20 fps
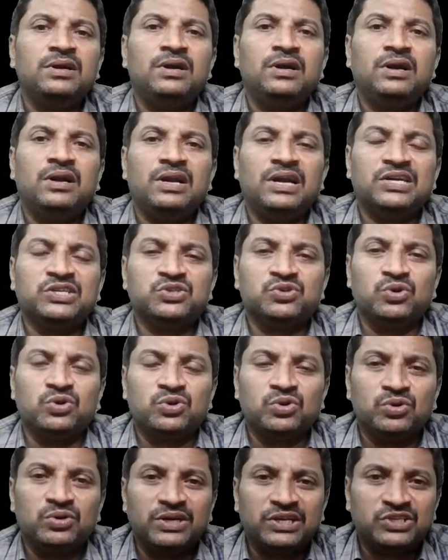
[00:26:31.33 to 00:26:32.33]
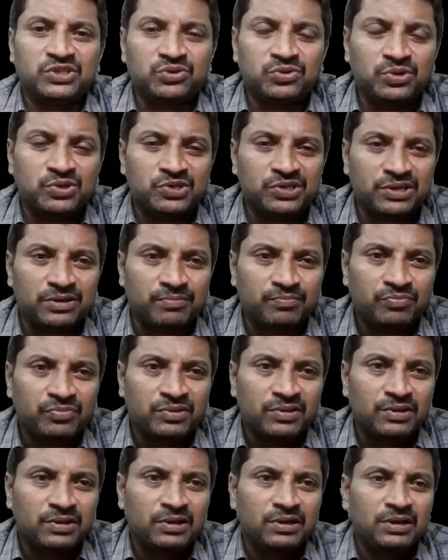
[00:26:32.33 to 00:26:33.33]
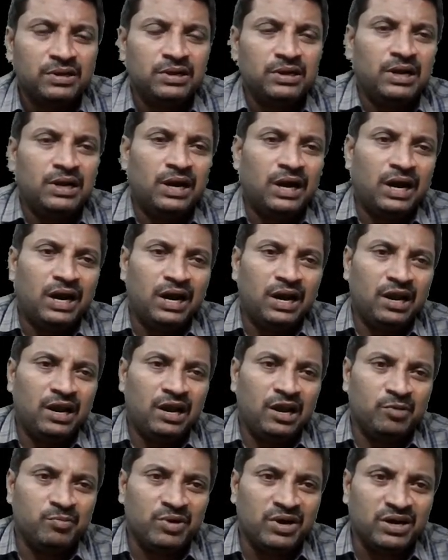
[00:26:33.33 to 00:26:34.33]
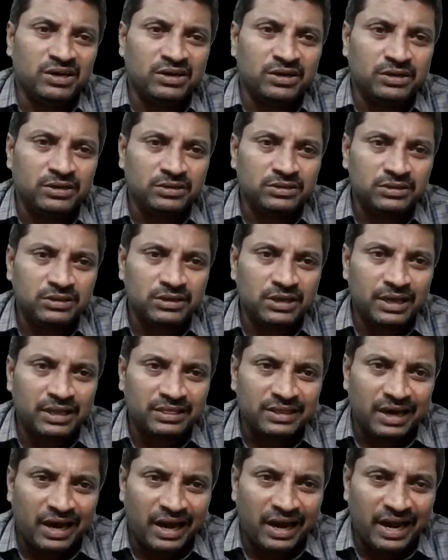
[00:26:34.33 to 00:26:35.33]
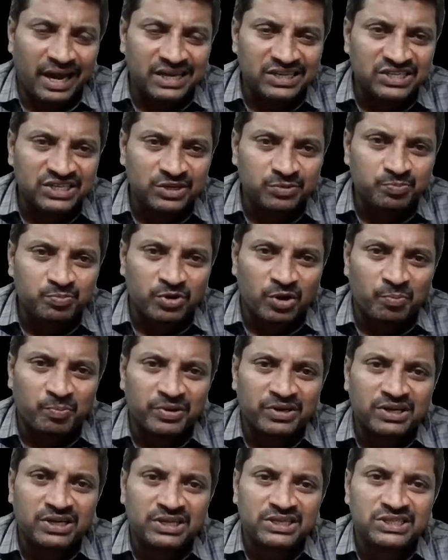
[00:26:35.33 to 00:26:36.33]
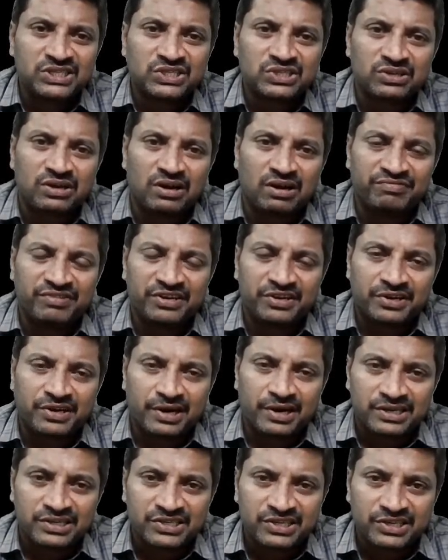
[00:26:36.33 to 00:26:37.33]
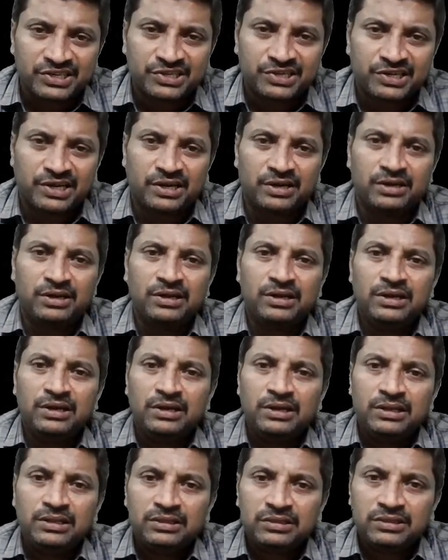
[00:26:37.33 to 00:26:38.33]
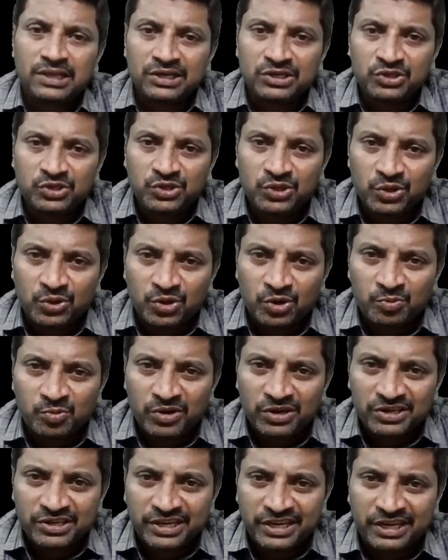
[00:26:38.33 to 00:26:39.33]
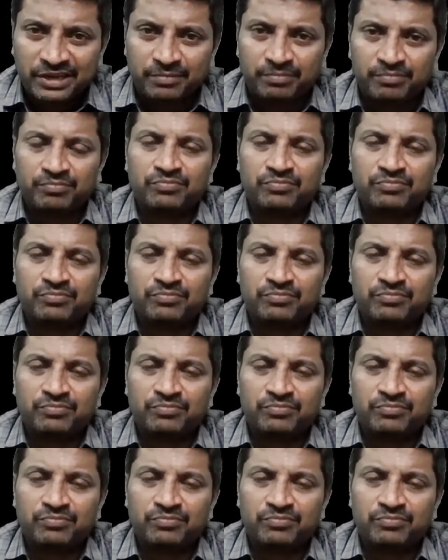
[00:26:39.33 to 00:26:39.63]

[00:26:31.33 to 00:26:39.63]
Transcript: Let us go to the next question. Among the asset properties of a transaction, the durability,